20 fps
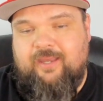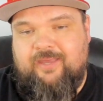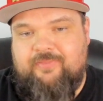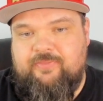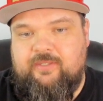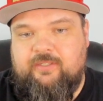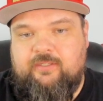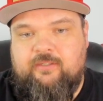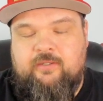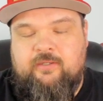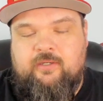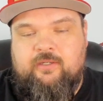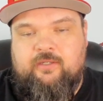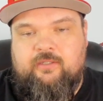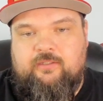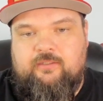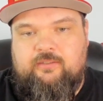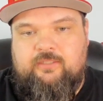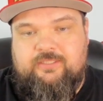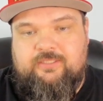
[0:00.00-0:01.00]
I think
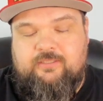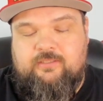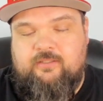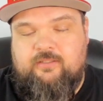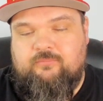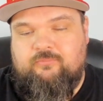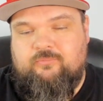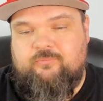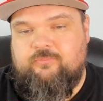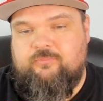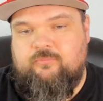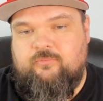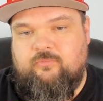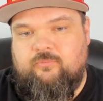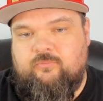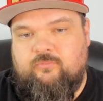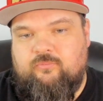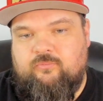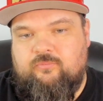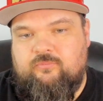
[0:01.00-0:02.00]

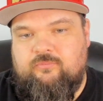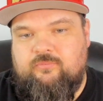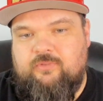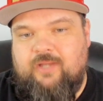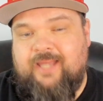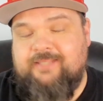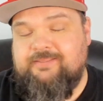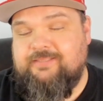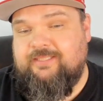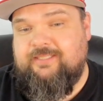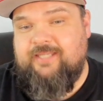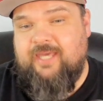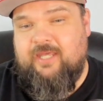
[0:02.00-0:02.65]
Isaac